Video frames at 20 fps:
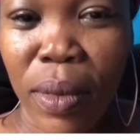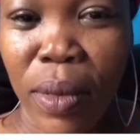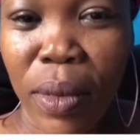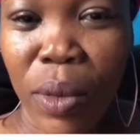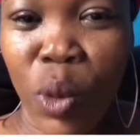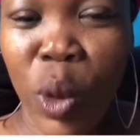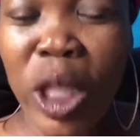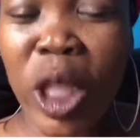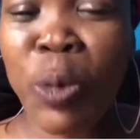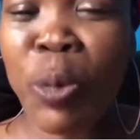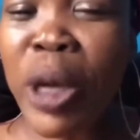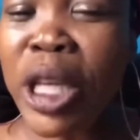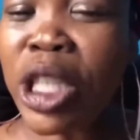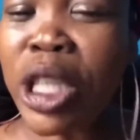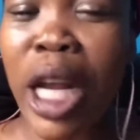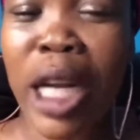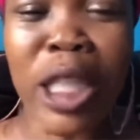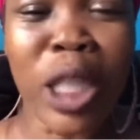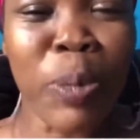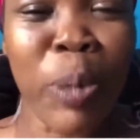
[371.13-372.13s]
We
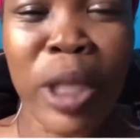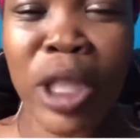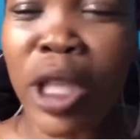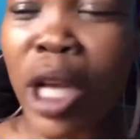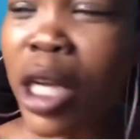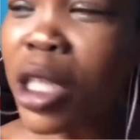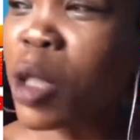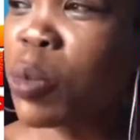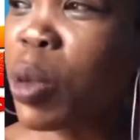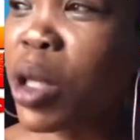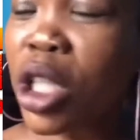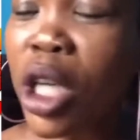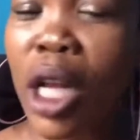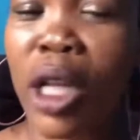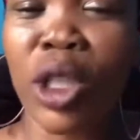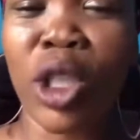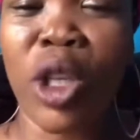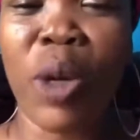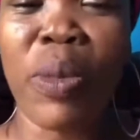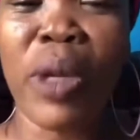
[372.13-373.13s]
special
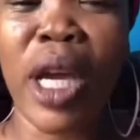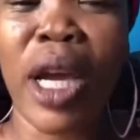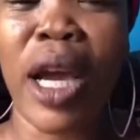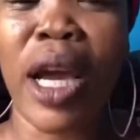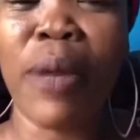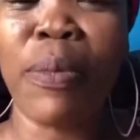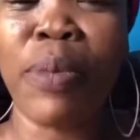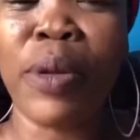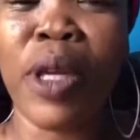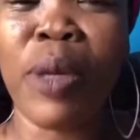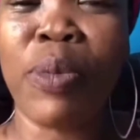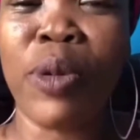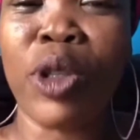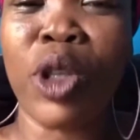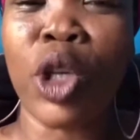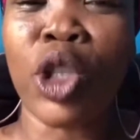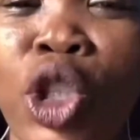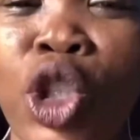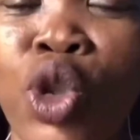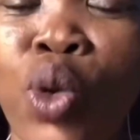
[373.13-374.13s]
Jamaican people.
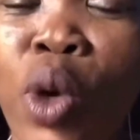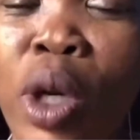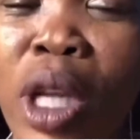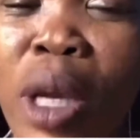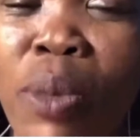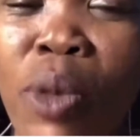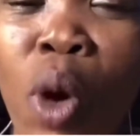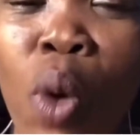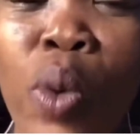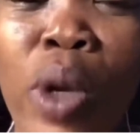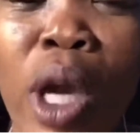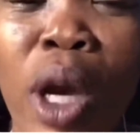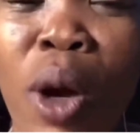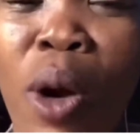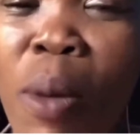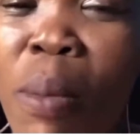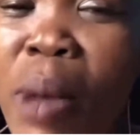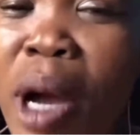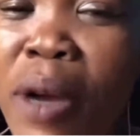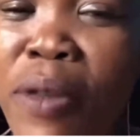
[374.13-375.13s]
Just show them no wake
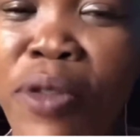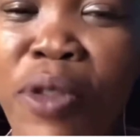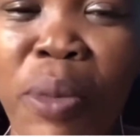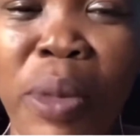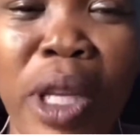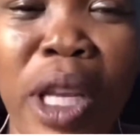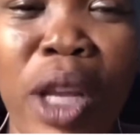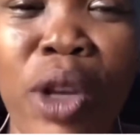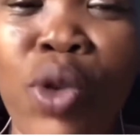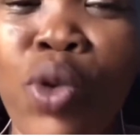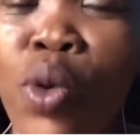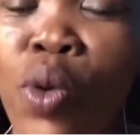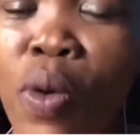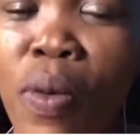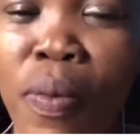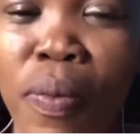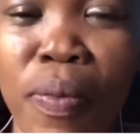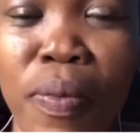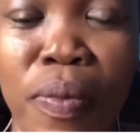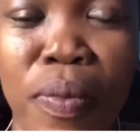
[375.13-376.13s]
up back for me. They do.
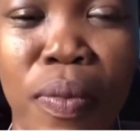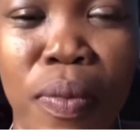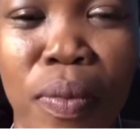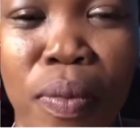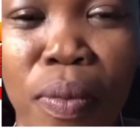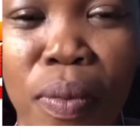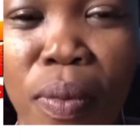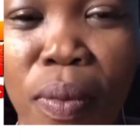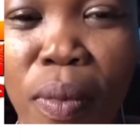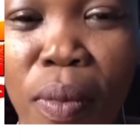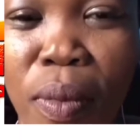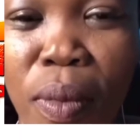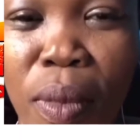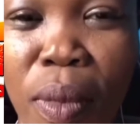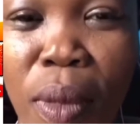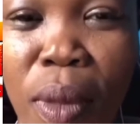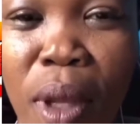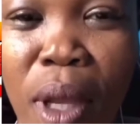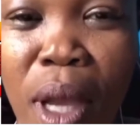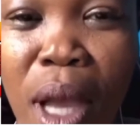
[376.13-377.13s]

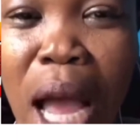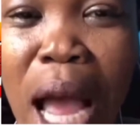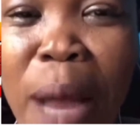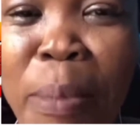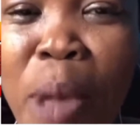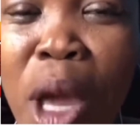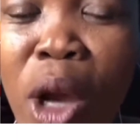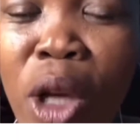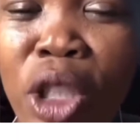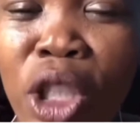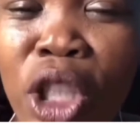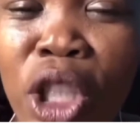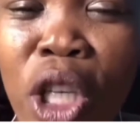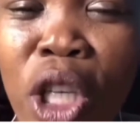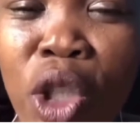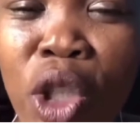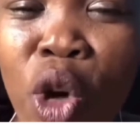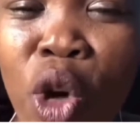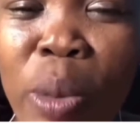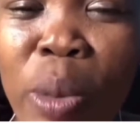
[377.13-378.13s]
And I go
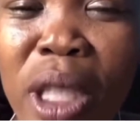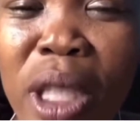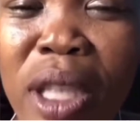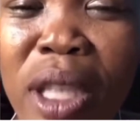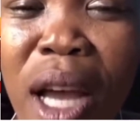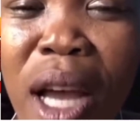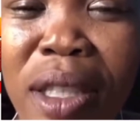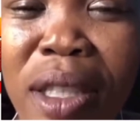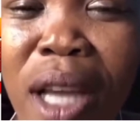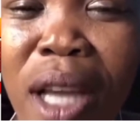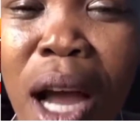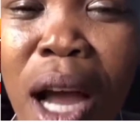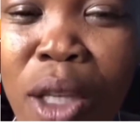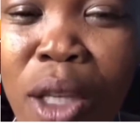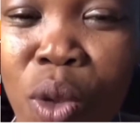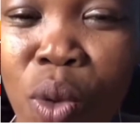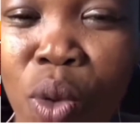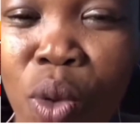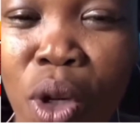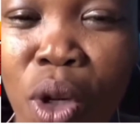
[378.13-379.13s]
change how I start talk
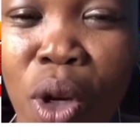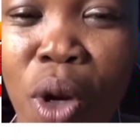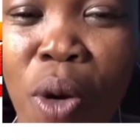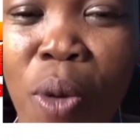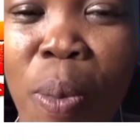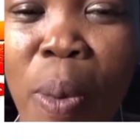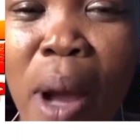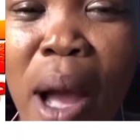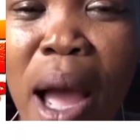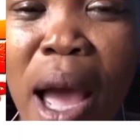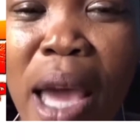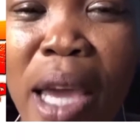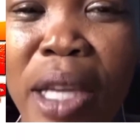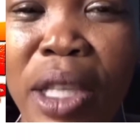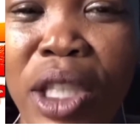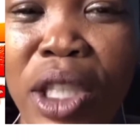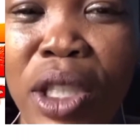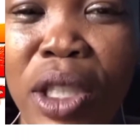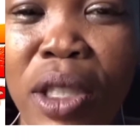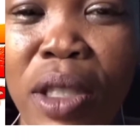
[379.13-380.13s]
to you now on
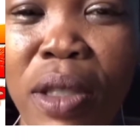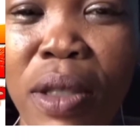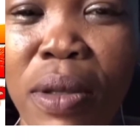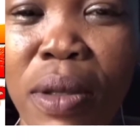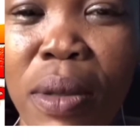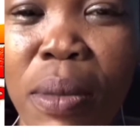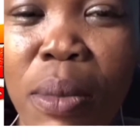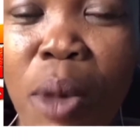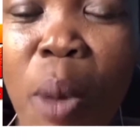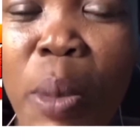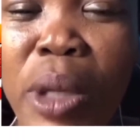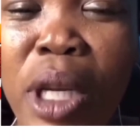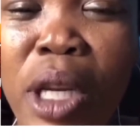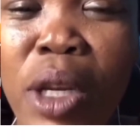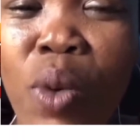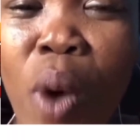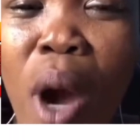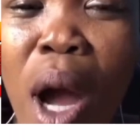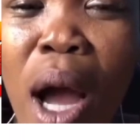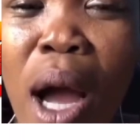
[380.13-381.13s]
IG. But me
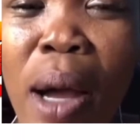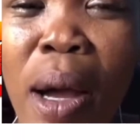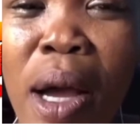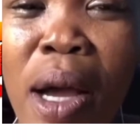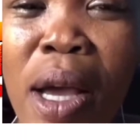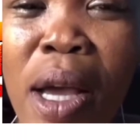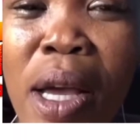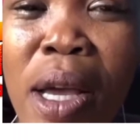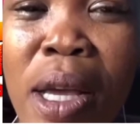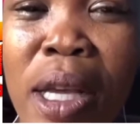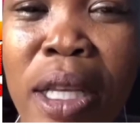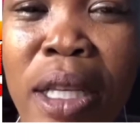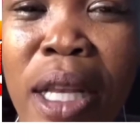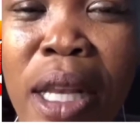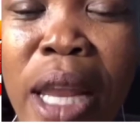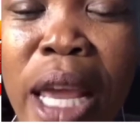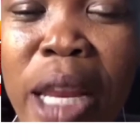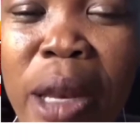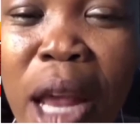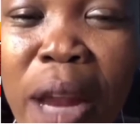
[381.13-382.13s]
did want
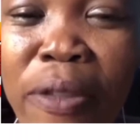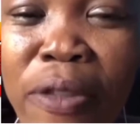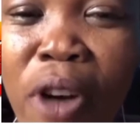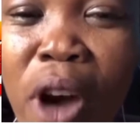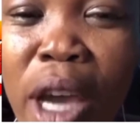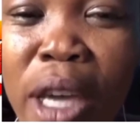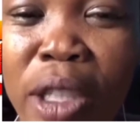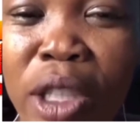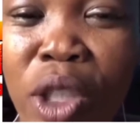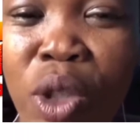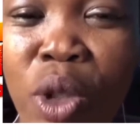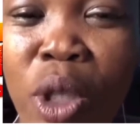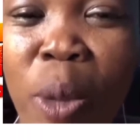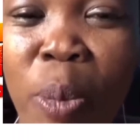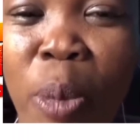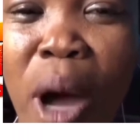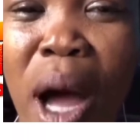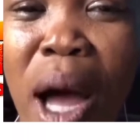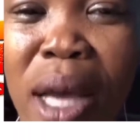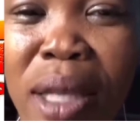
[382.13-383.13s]
lend advice to the
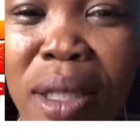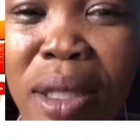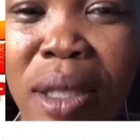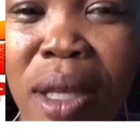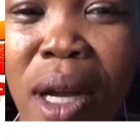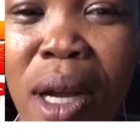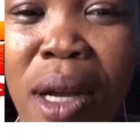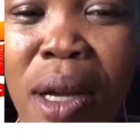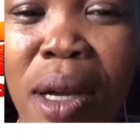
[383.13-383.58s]
pastor.